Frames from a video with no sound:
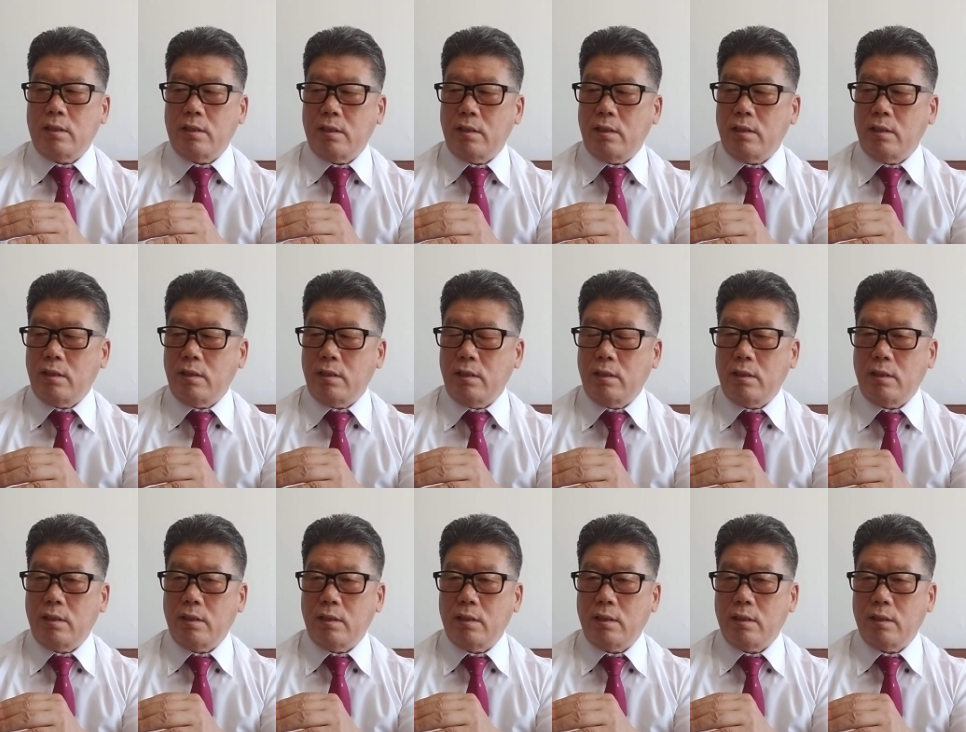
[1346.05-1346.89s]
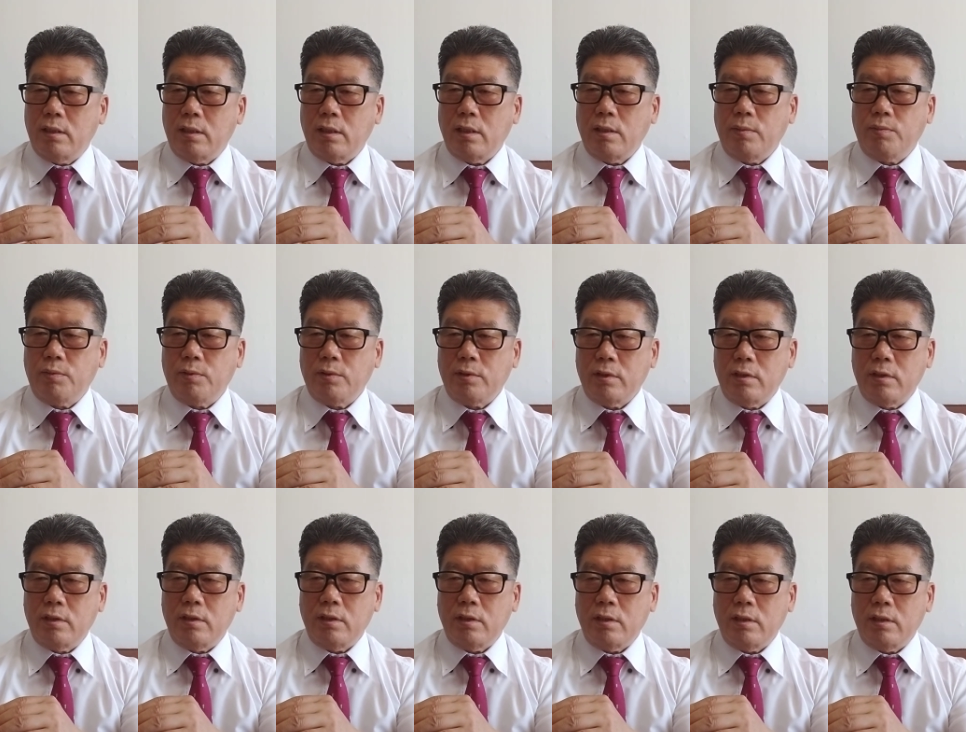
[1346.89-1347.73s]
E, F,
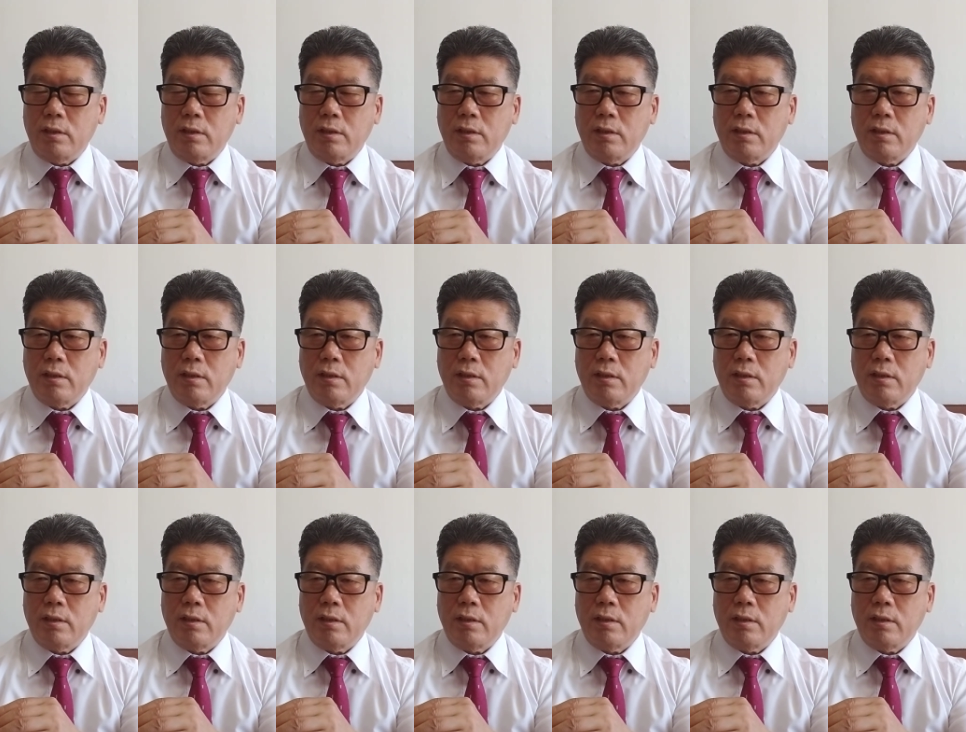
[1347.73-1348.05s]
G,